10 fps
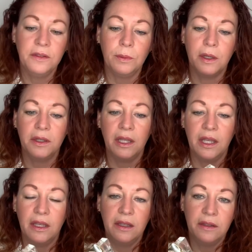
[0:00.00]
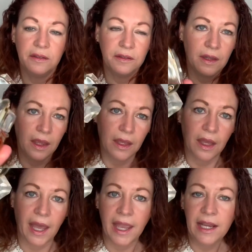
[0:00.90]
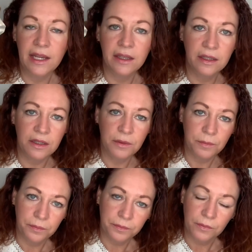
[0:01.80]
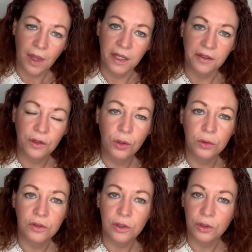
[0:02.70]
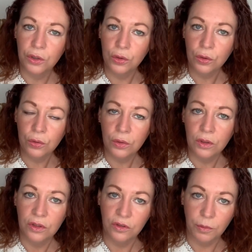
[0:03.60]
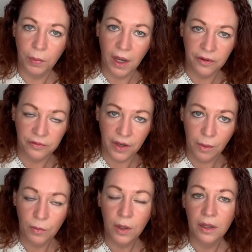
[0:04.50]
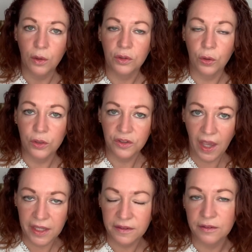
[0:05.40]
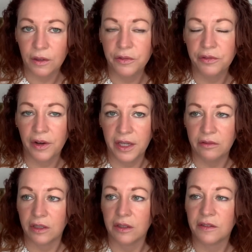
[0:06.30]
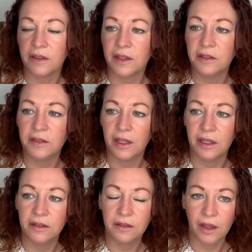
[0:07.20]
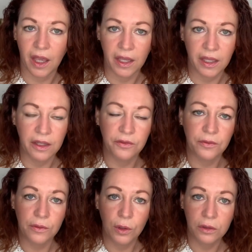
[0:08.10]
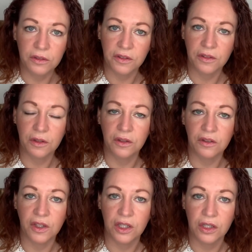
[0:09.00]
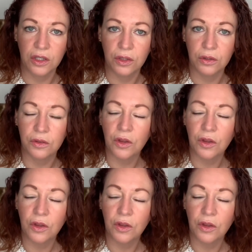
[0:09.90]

one is Alien and it's called Le Goût de Parfum or Taste of Fragrance. This is a long discontinued